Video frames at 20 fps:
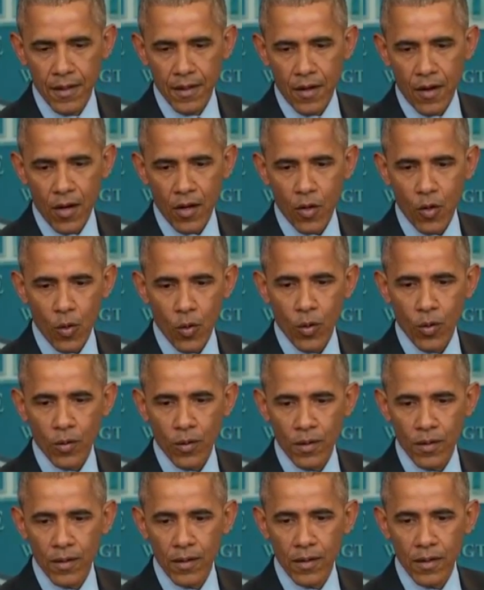Our goal
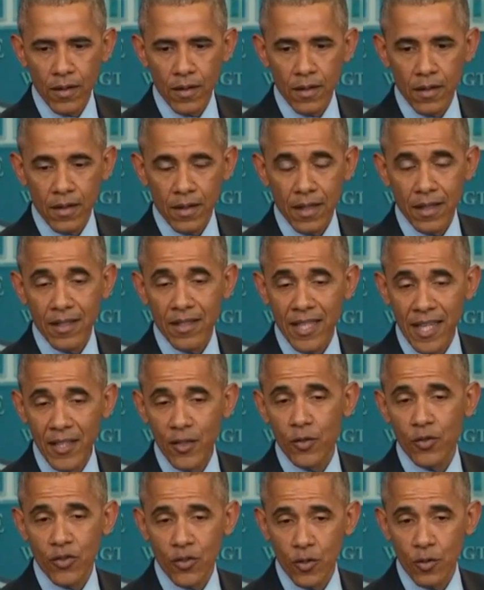
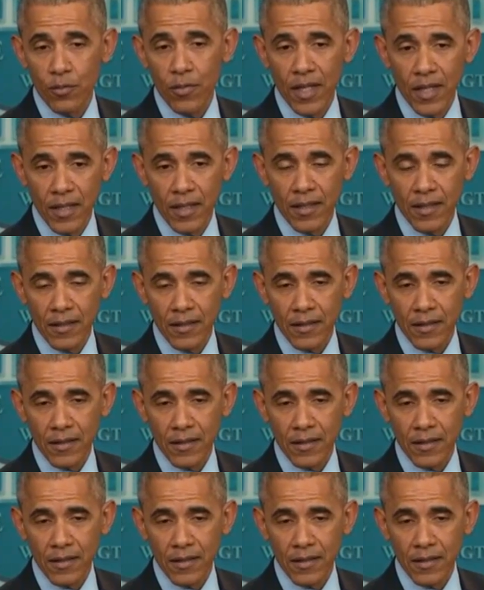continues to be